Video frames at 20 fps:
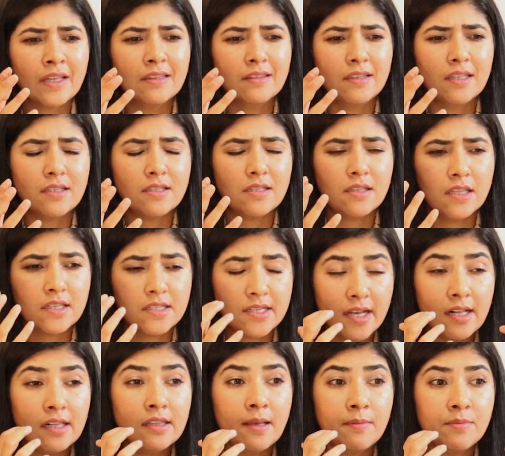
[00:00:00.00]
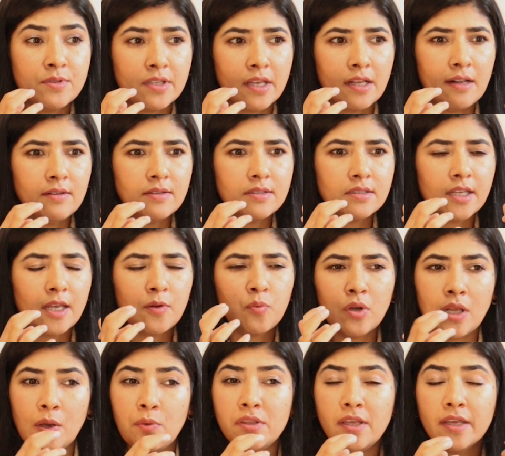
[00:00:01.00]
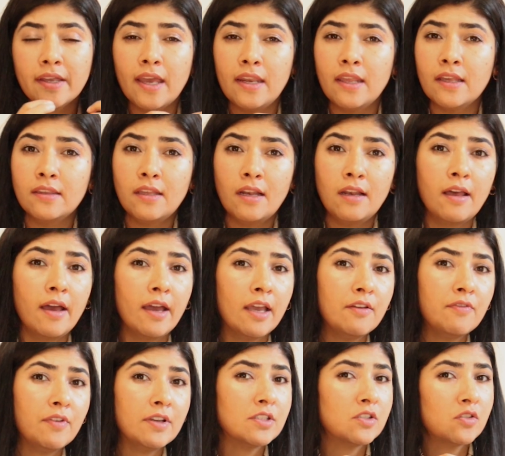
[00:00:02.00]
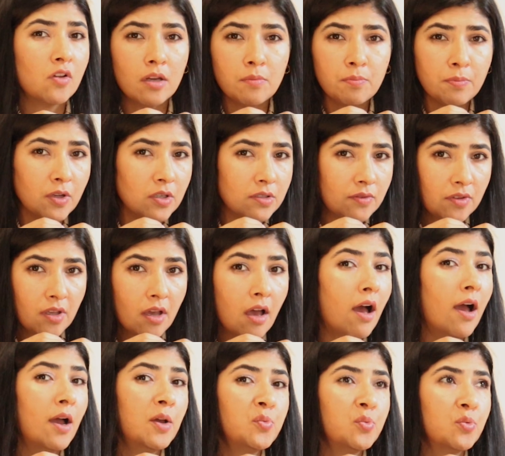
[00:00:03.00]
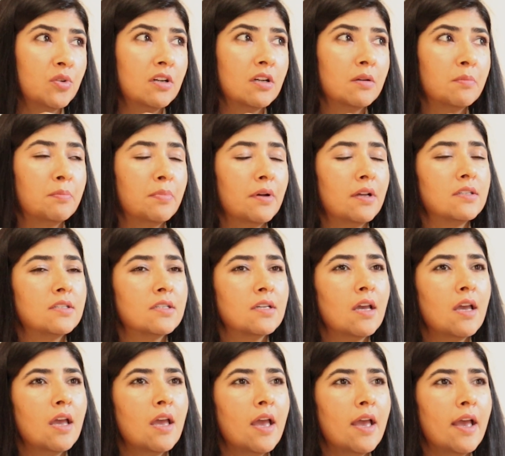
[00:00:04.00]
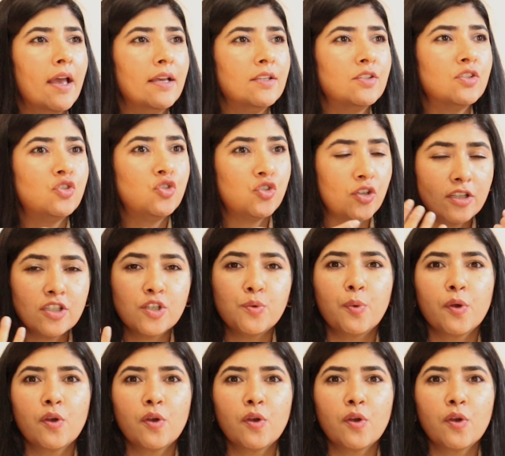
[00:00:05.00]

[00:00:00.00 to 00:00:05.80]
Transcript: they tell themselves that whatever they're getting in their life is not because of their hard work, but it's just